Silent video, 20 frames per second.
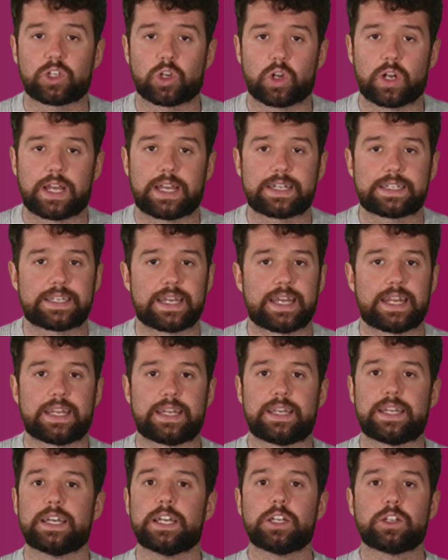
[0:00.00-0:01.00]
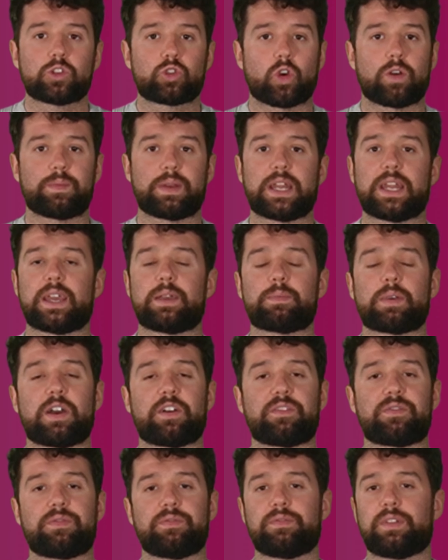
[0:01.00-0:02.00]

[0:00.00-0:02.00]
on LinkedIn, drop me an email.